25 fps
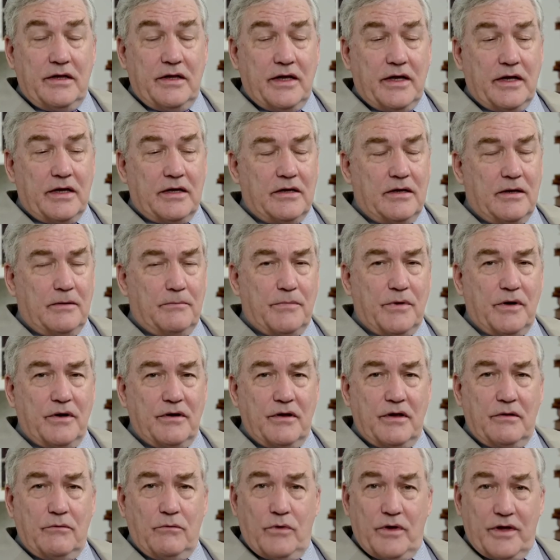that number,
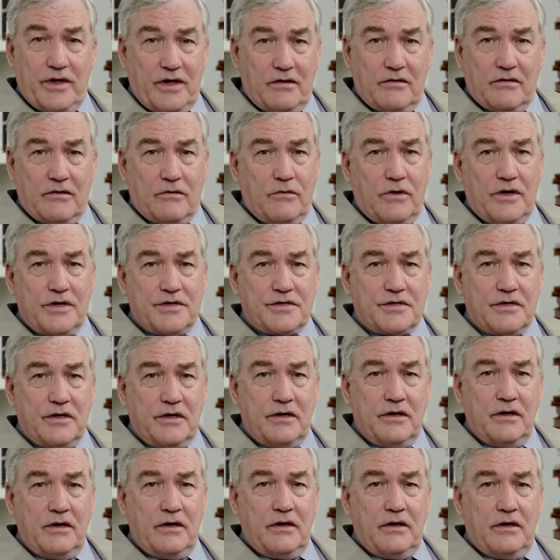without a
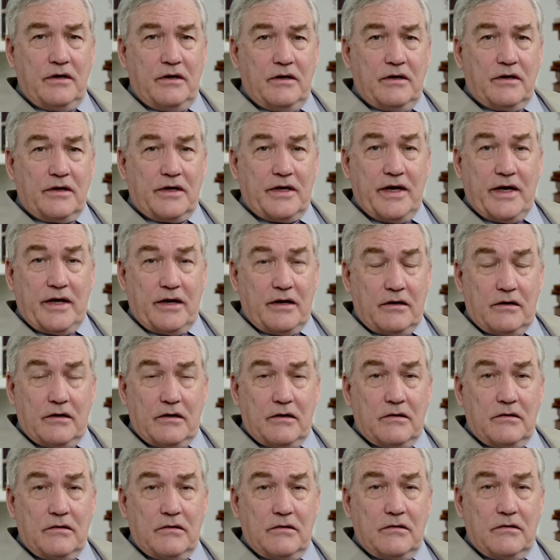question,
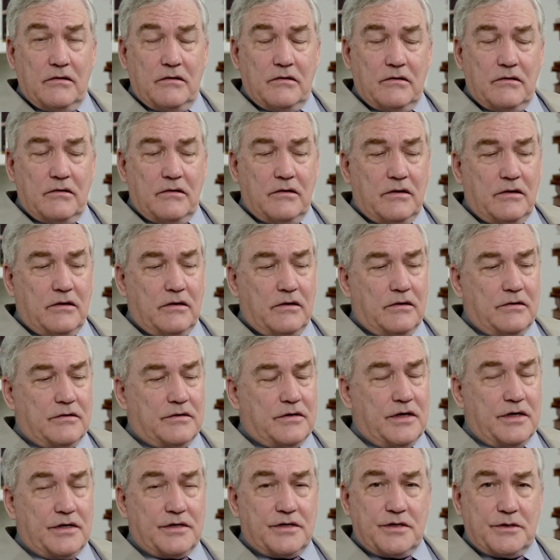Canada
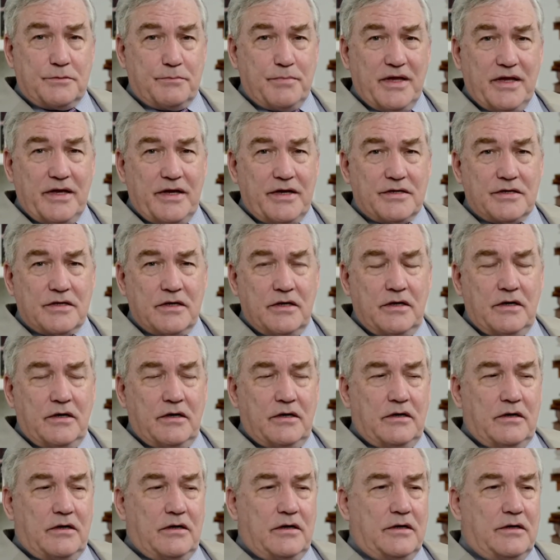takes its place,
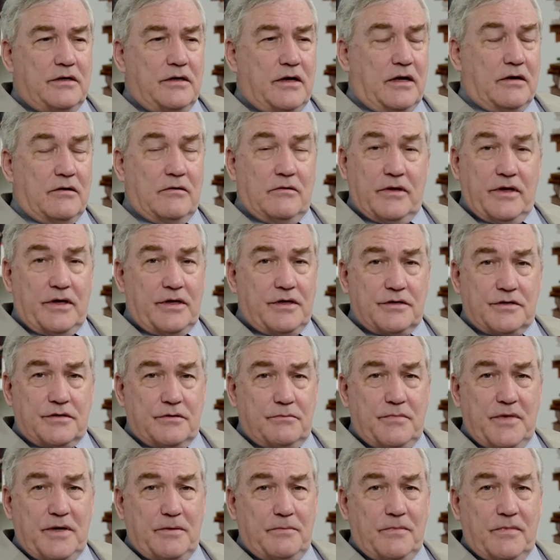not only as a
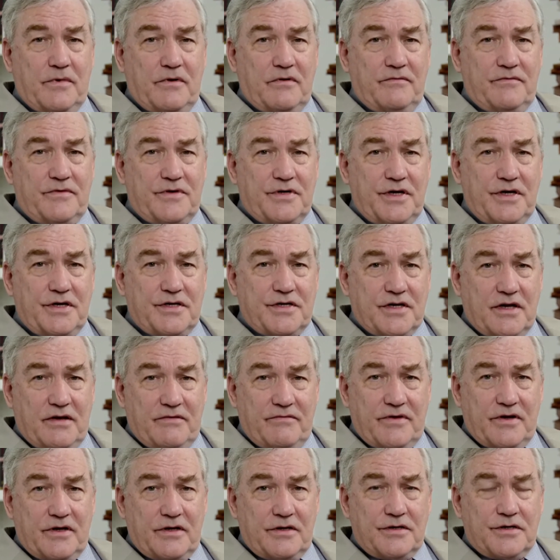member of
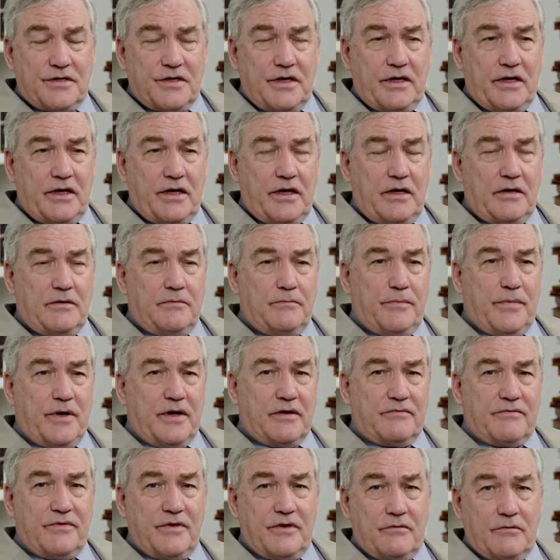G7 and G8,
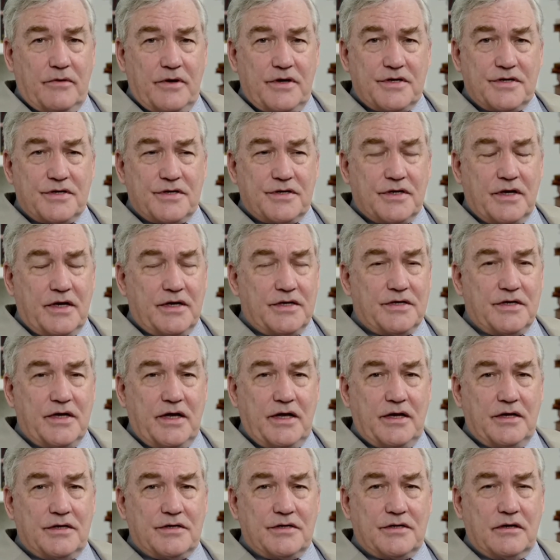but for the reasons I
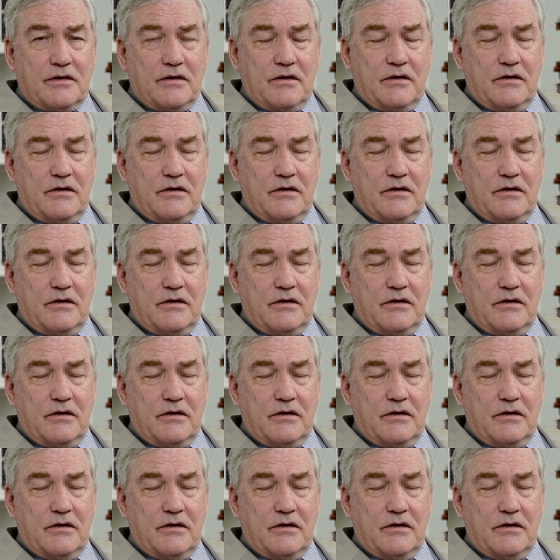said. Its